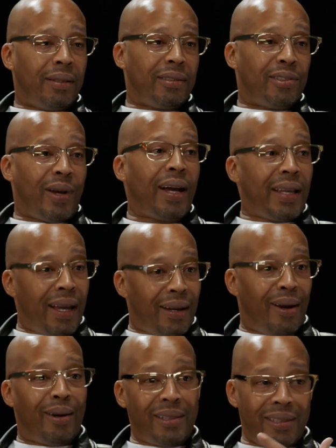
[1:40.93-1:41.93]
so I got
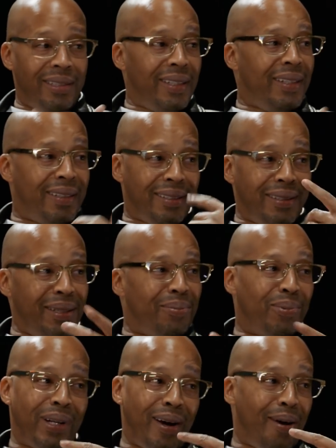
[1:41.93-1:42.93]
all this shit in. The shit
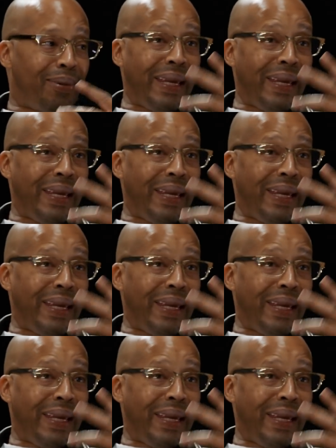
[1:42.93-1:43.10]
went off.